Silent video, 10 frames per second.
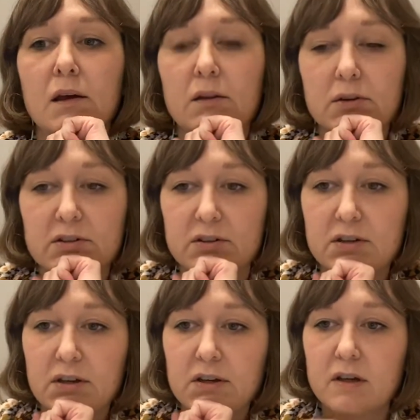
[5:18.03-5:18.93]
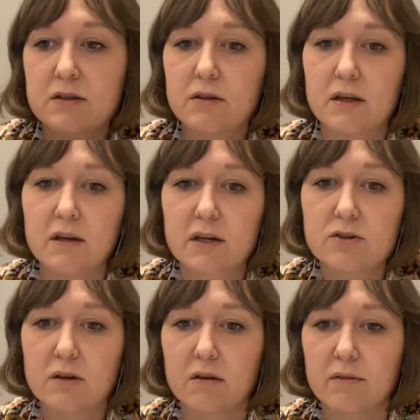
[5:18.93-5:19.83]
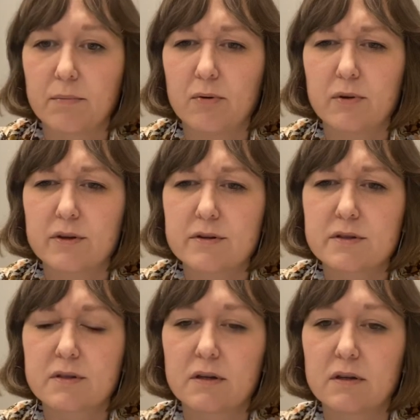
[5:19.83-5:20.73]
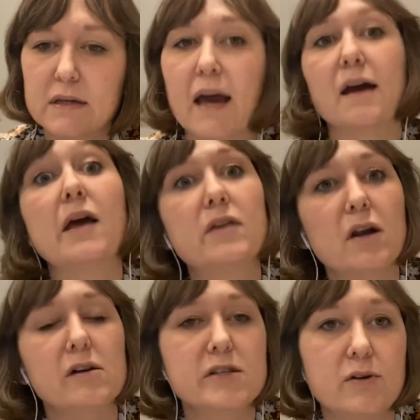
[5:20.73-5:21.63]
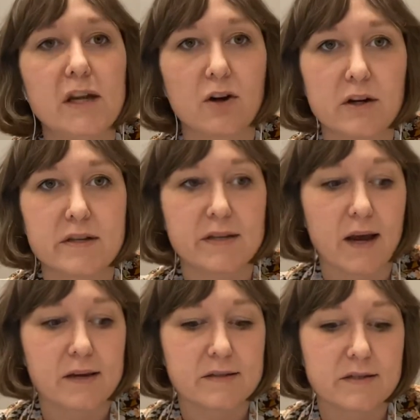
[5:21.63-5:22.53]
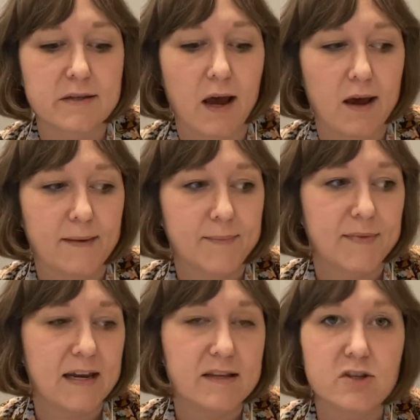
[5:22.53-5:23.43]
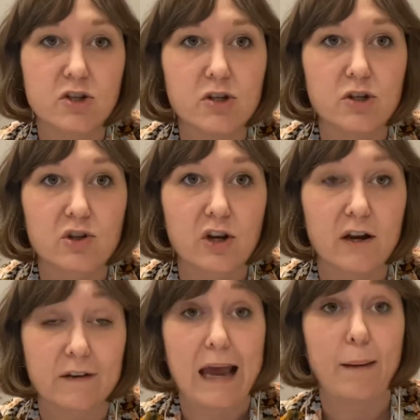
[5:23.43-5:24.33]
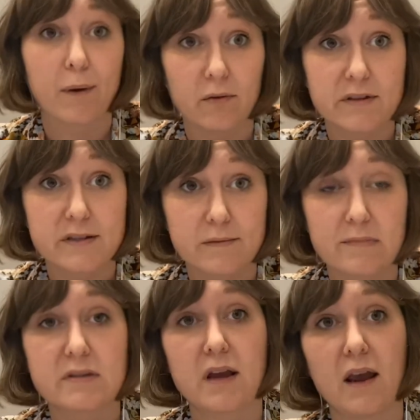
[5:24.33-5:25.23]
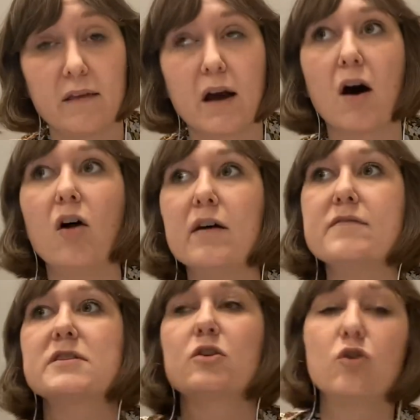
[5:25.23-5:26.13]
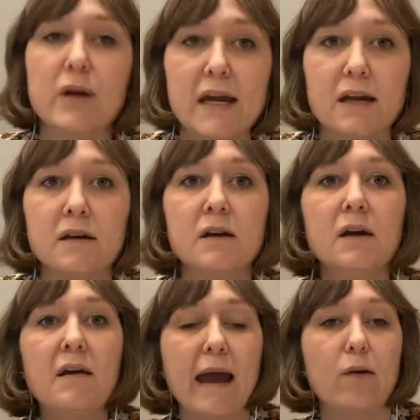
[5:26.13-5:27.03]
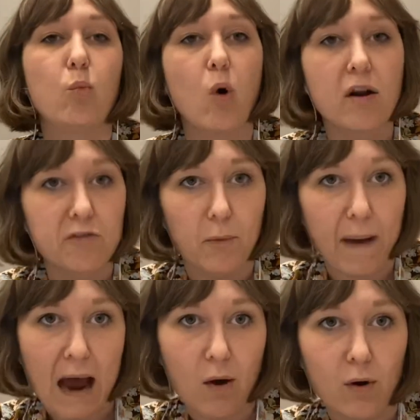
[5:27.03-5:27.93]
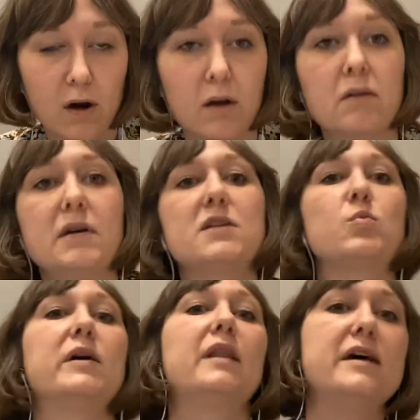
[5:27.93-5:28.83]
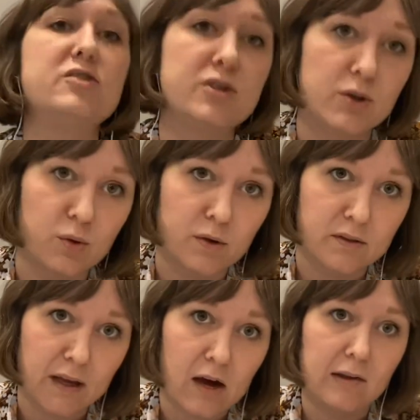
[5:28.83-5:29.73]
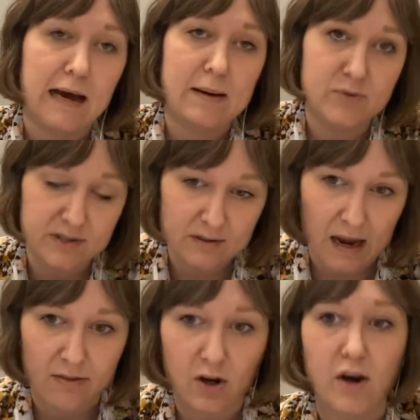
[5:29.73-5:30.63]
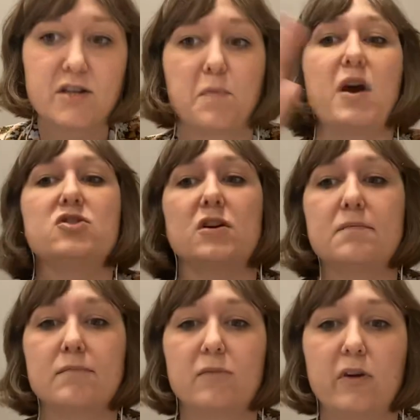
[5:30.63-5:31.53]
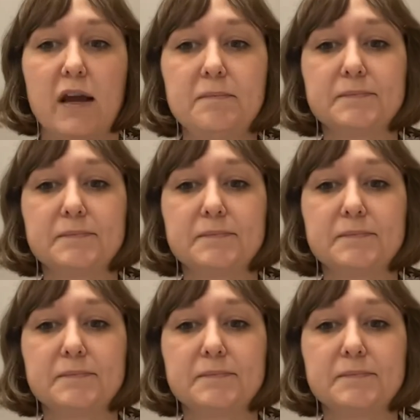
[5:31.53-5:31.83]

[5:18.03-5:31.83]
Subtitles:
To the inaction of upholders. Yeah, and then also he criticized the institution of capitalism, saying that all of this greed and want for power is what led to the collapse and the Great Depression, okay?